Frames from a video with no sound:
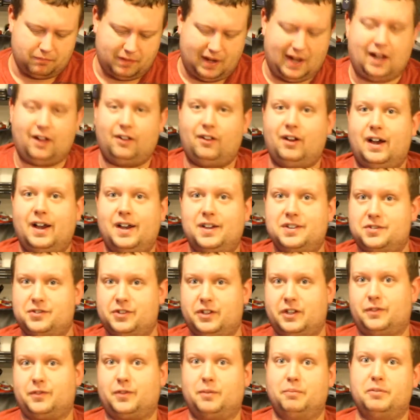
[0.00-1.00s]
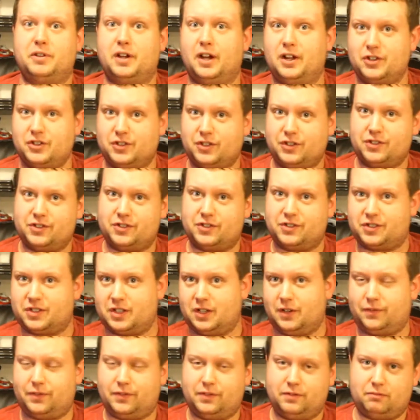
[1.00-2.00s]
allies, like, from dungeons and
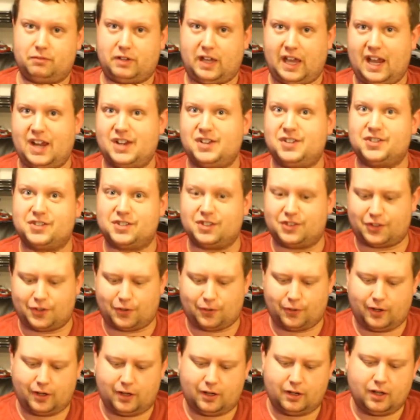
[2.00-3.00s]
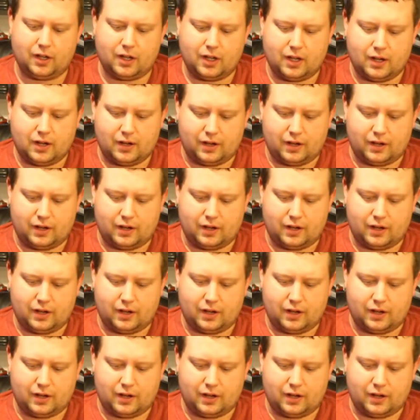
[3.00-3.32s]
stuff and cages that they're in,